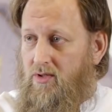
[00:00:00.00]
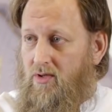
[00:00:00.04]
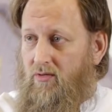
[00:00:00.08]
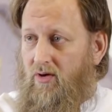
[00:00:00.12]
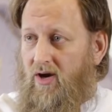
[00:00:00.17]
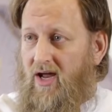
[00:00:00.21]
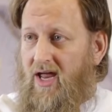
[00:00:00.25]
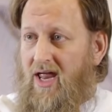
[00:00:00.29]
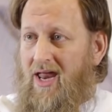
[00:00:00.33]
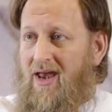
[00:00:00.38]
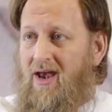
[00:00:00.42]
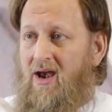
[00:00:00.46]

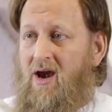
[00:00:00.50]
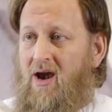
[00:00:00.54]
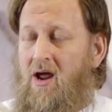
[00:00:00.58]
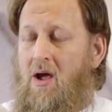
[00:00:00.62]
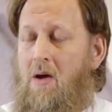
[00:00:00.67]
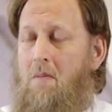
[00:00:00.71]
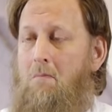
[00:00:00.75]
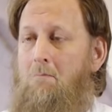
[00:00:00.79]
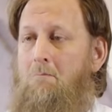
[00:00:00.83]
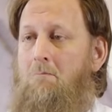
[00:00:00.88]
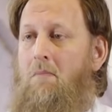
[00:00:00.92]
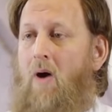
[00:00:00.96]
Right?
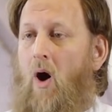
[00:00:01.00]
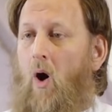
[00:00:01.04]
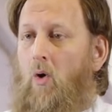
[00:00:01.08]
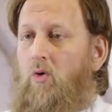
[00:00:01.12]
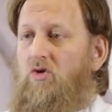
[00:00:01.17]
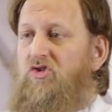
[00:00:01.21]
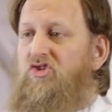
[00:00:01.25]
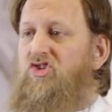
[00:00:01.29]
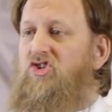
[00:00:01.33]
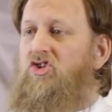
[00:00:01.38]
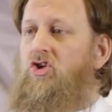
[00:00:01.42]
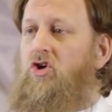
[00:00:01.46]

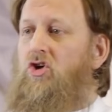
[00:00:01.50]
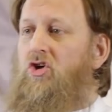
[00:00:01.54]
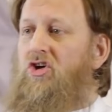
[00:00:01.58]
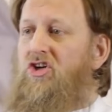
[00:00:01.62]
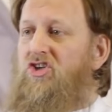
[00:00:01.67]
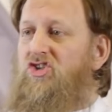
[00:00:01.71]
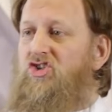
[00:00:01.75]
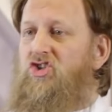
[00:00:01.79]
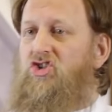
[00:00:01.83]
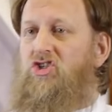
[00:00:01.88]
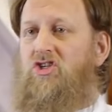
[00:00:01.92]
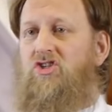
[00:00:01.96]
Most
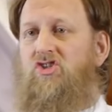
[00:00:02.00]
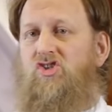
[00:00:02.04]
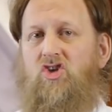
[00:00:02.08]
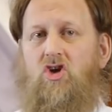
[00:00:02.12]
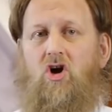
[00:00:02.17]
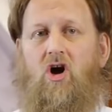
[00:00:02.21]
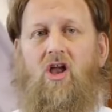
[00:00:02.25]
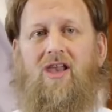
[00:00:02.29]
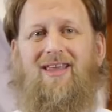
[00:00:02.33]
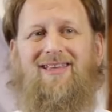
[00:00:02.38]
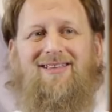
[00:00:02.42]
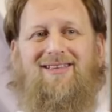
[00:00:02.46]
Christian
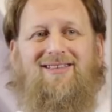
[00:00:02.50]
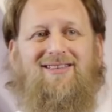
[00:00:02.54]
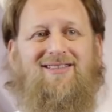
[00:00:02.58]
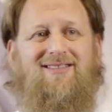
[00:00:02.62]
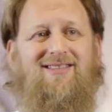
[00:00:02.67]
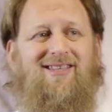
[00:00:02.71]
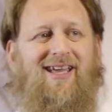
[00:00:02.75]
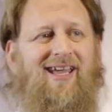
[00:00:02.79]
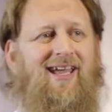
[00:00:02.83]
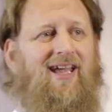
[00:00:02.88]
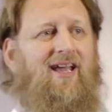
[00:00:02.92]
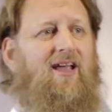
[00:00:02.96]
scholars
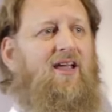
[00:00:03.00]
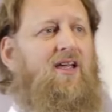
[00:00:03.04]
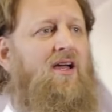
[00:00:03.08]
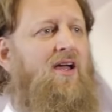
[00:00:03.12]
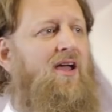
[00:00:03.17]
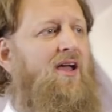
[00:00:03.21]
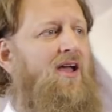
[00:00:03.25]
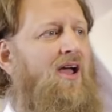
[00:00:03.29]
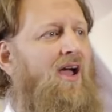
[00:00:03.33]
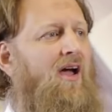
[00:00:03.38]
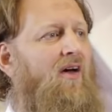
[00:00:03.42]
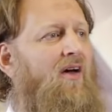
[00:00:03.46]
think
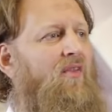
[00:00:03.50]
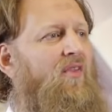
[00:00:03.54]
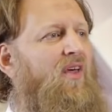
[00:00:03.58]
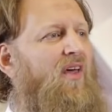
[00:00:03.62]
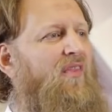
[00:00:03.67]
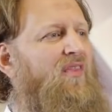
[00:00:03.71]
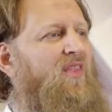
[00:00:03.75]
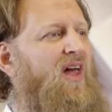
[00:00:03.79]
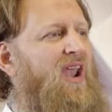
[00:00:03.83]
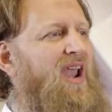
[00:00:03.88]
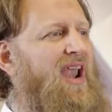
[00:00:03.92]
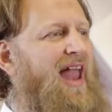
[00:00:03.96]

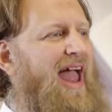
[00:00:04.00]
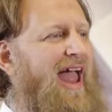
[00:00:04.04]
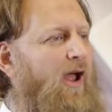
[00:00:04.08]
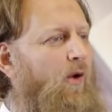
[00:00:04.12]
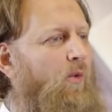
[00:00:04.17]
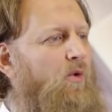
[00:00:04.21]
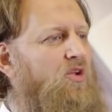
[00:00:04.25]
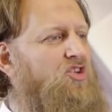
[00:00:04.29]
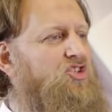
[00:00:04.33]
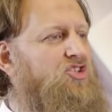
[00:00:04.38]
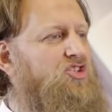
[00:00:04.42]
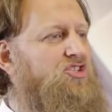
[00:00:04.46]
that the
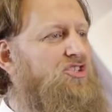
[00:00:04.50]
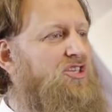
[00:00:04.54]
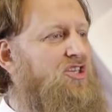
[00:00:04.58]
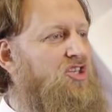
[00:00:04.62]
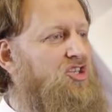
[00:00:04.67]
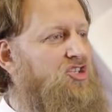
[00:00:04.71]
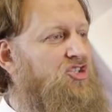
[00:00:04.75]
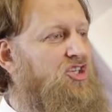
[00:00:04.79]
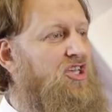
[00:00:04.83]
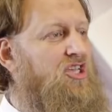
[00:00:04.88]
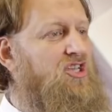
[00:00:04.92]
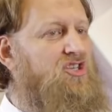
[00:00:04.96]
language
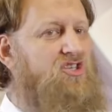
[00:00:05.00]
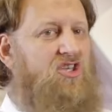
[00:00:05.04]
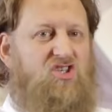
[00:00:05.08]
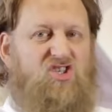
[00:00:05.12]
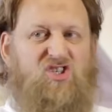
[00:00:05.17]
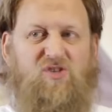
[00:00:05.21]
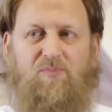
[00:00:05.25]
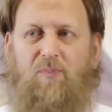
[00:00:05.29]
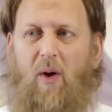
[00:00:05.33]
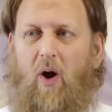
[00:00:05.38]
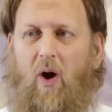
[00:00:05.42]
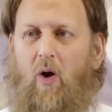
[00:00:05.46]
that
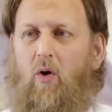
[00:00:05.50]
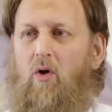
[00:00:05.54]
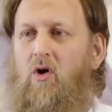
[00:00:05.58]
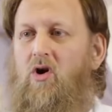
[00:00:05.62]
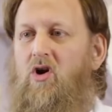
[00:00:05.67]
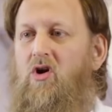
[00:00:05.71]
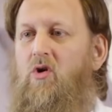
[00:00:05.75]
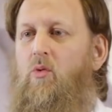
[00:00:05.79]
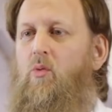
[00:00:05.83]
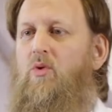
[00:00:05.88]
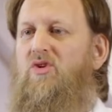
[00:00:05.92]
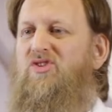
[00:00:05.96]
Jesus
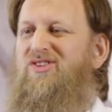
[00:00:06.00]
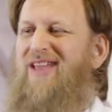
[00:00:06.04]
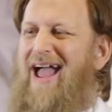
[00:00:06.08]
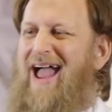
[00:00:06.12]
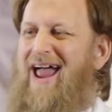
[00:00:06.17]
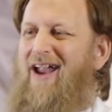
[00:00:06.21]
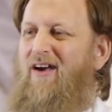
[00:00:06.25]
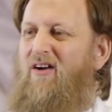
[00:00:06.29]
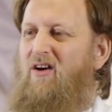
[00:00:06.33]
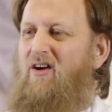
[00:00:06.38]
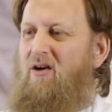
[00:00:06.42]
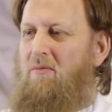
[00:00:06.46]
spoke was
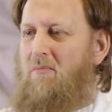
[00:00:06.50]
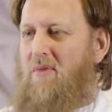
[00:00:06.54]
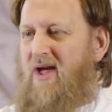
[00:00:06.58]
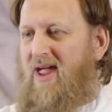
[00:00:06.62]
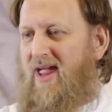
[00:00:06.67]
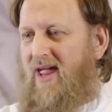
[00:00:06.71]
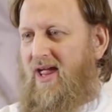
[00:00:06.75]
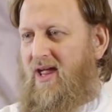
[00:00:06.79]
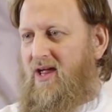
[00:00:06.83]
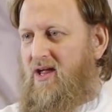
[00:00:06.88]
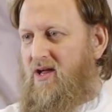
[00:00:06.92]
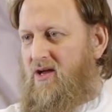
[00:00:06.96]

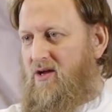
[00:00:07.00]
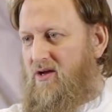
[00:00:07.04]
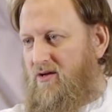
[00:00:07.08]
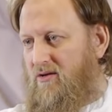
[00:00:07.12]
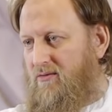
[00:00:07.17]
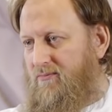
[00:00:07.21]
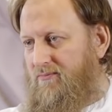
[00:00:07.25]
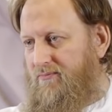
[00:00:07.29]
Aramaic.